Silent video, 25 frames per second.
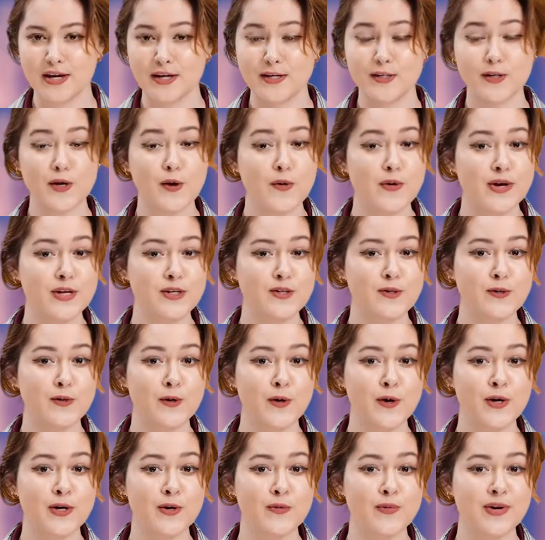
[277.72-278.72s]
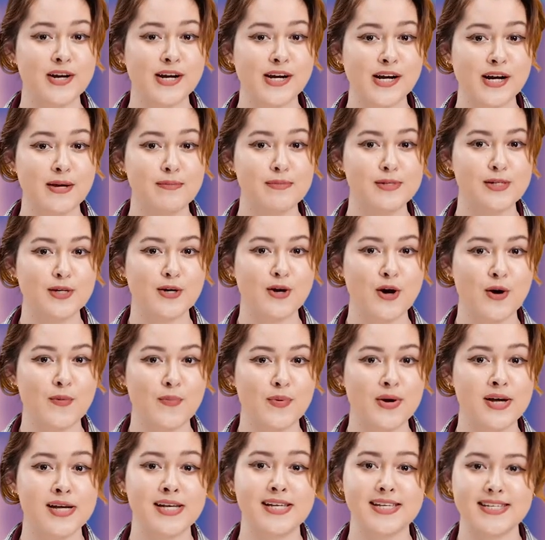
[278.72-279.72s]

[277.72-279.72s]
So in short, when it comes to copper,